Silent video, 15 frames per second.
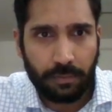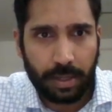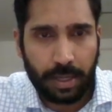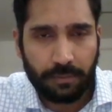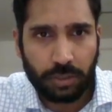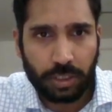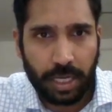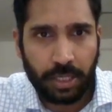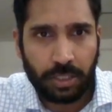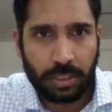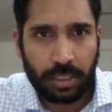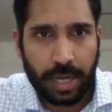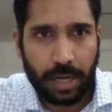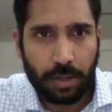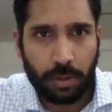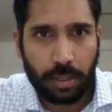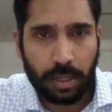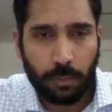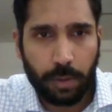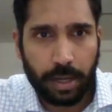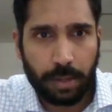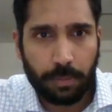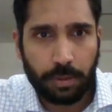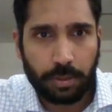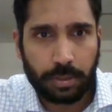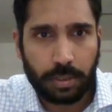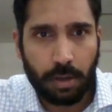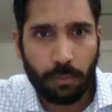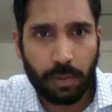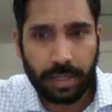We have changed the categorical
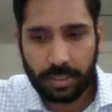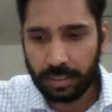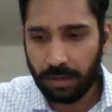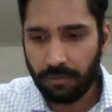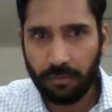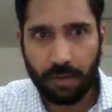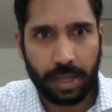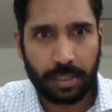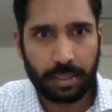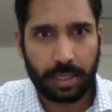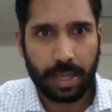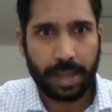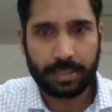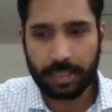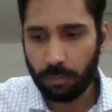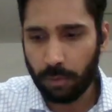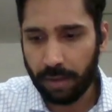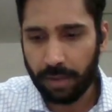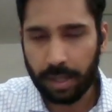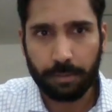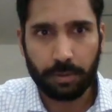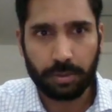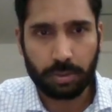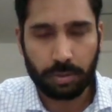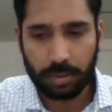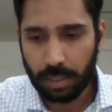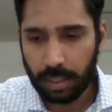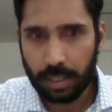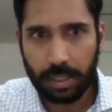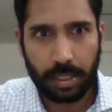variables. Now let's define the x and y
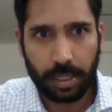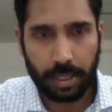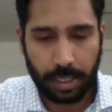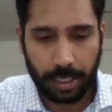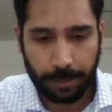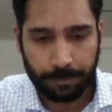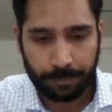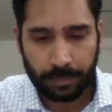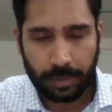variables clearly.